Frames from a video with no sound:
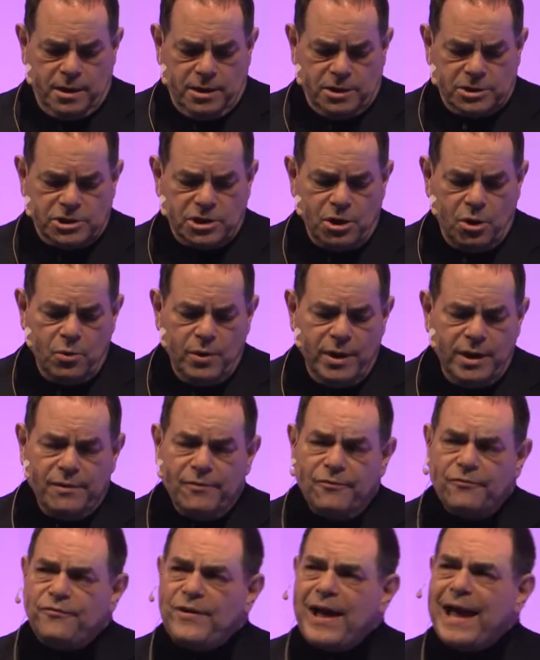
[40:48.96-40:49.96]
So
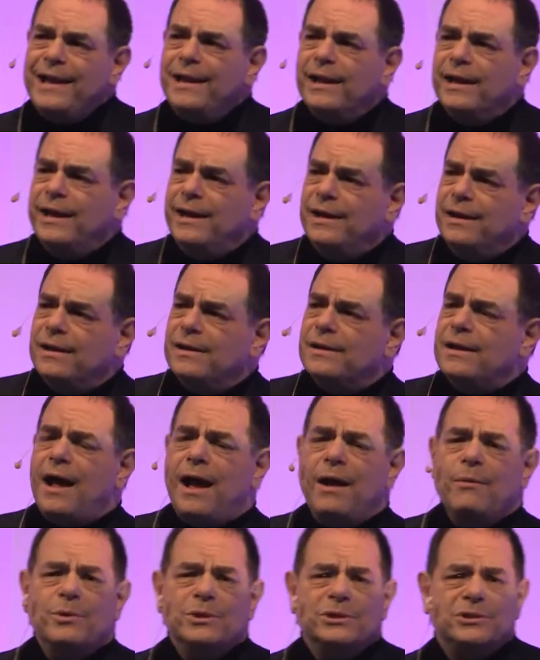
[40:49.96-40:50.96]
finally,
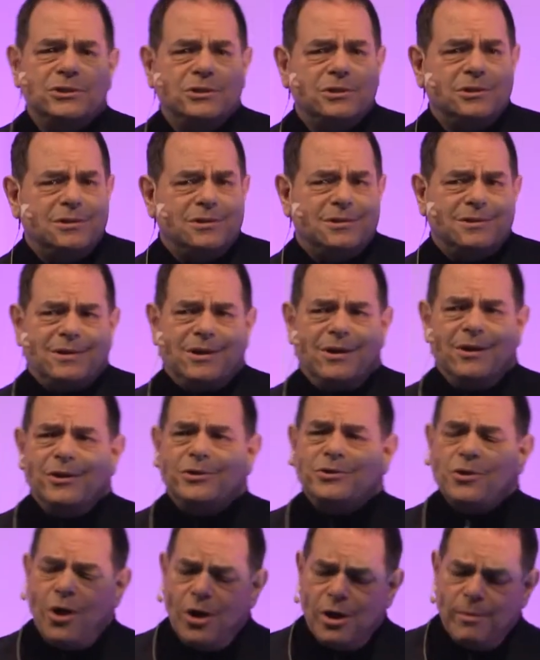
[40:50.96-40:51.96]
I was going to
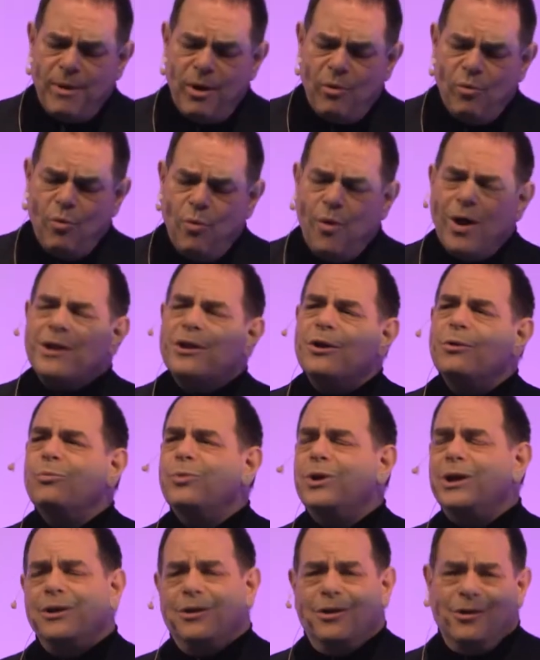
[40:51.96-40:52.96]
talk about what can
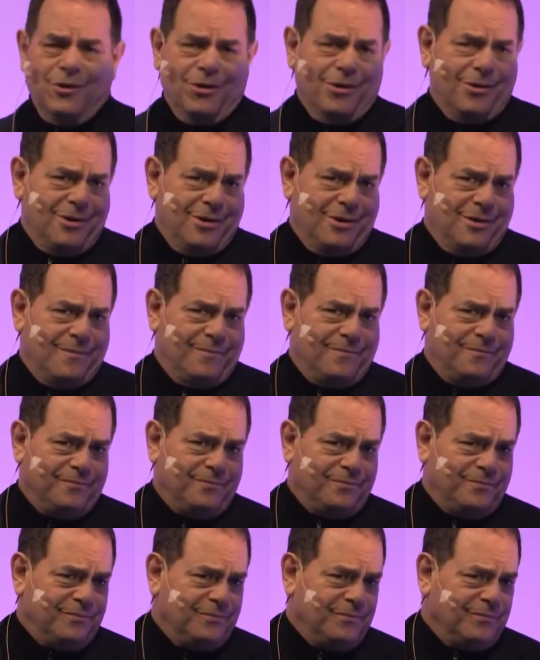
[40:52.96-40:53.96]
we learn
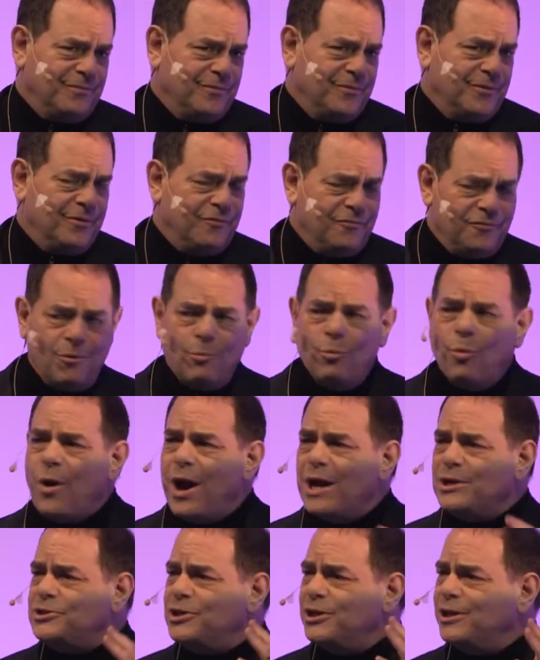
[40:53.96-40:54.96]
from
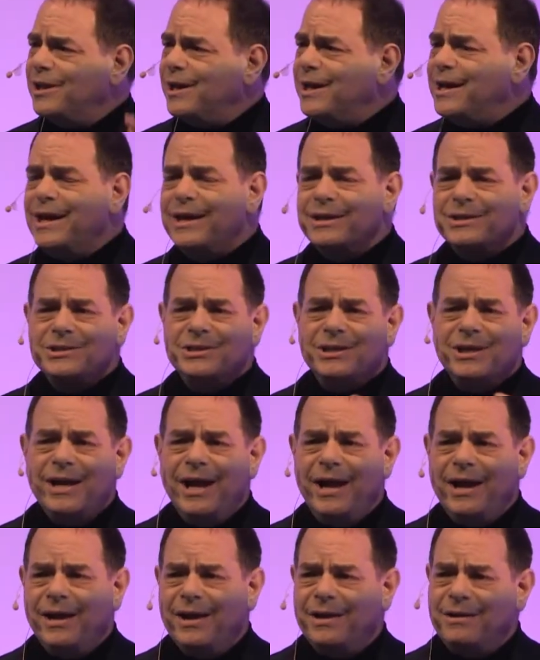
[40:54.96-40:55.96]
watching the kids
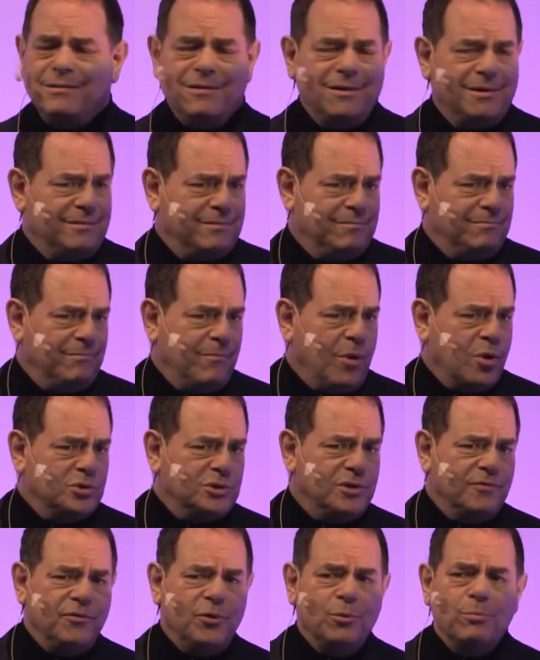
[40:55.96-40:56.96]
today. And
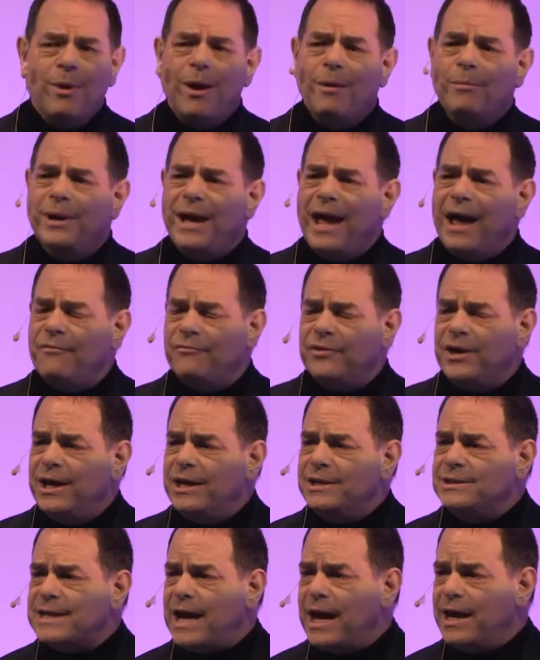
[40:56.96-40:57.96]
most of you probably have
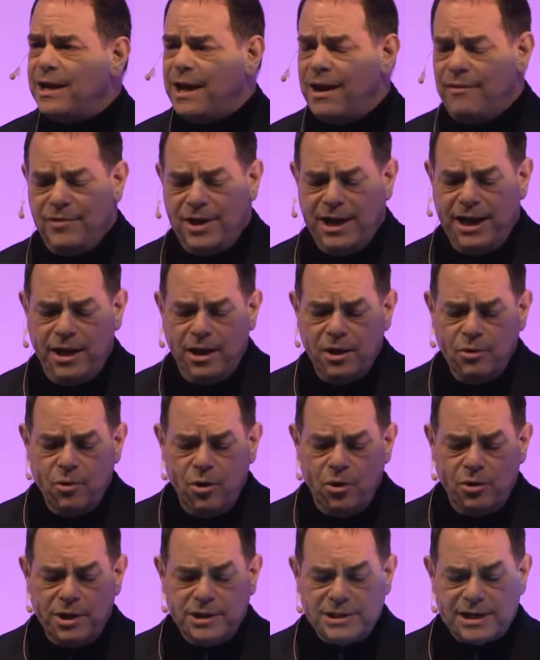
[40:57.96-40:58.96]
kids. I have an
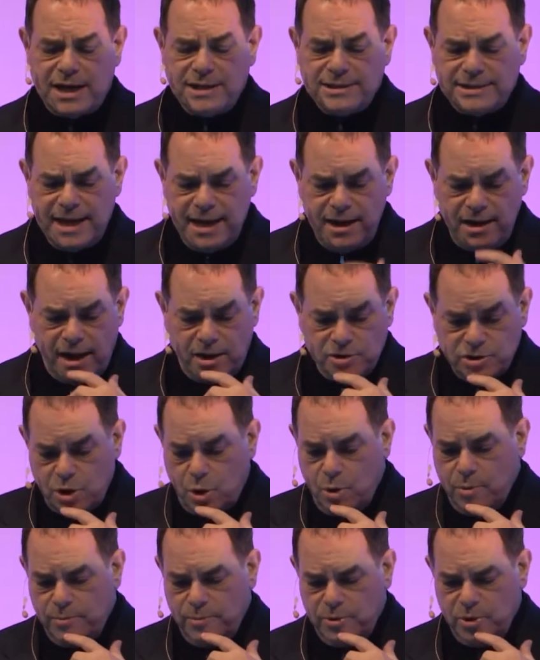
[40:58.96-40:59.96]
8-year-old, as I said. I'll
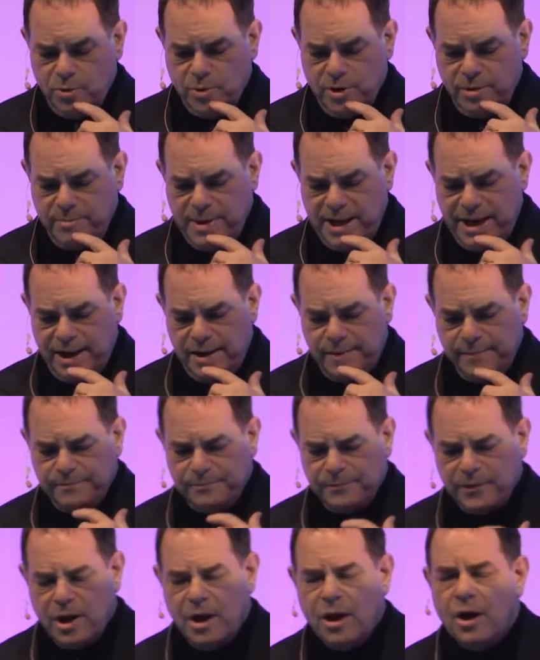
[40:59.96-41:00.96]
show them to you in a minute.
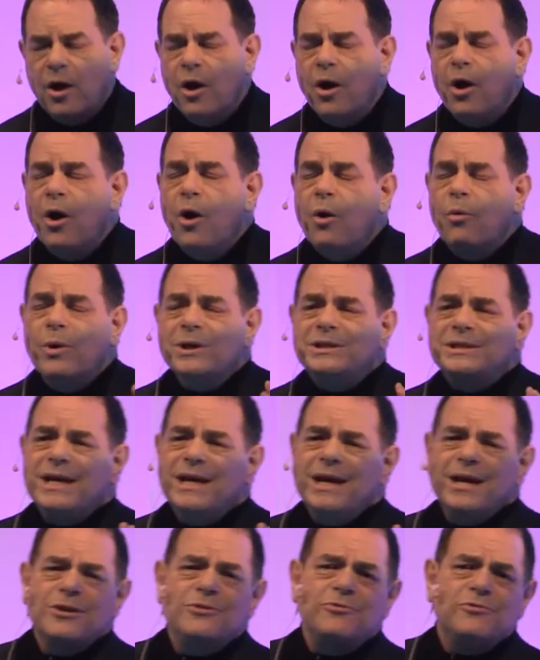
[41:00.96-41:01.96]
What's
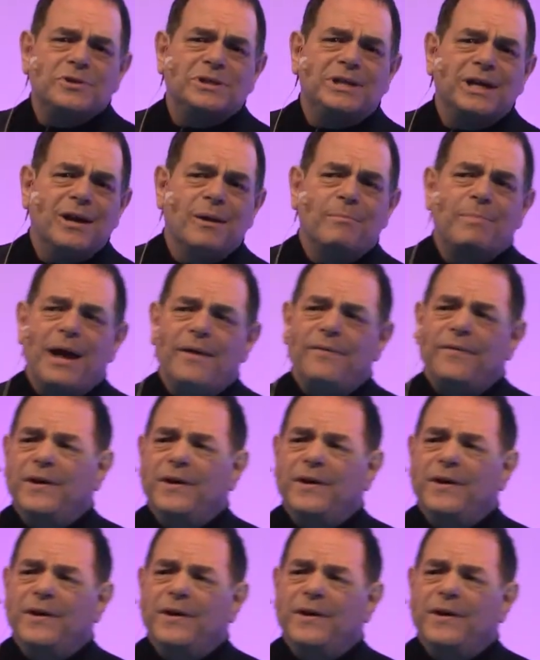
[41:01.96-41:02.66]
interesting about